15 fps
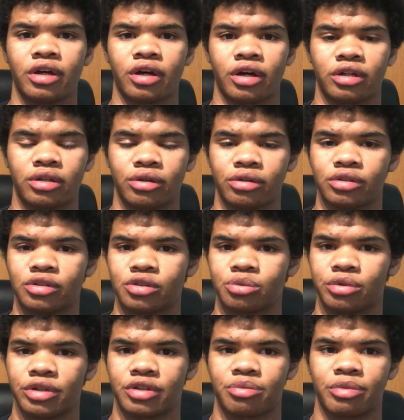adults
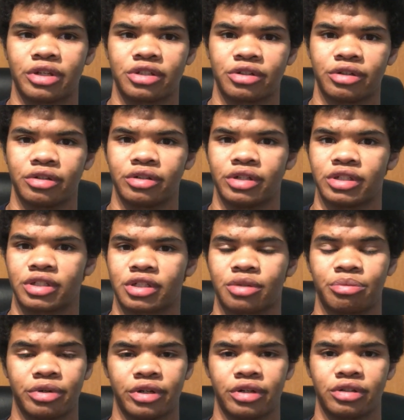with mental illness
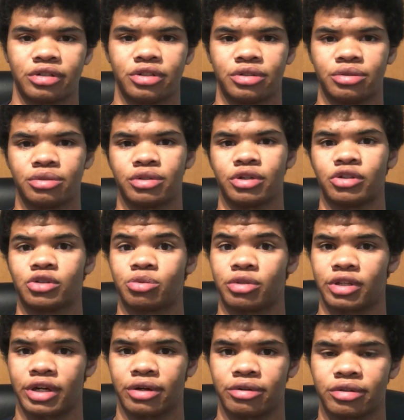compared to those
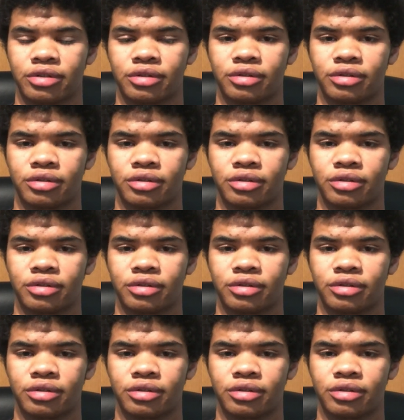without.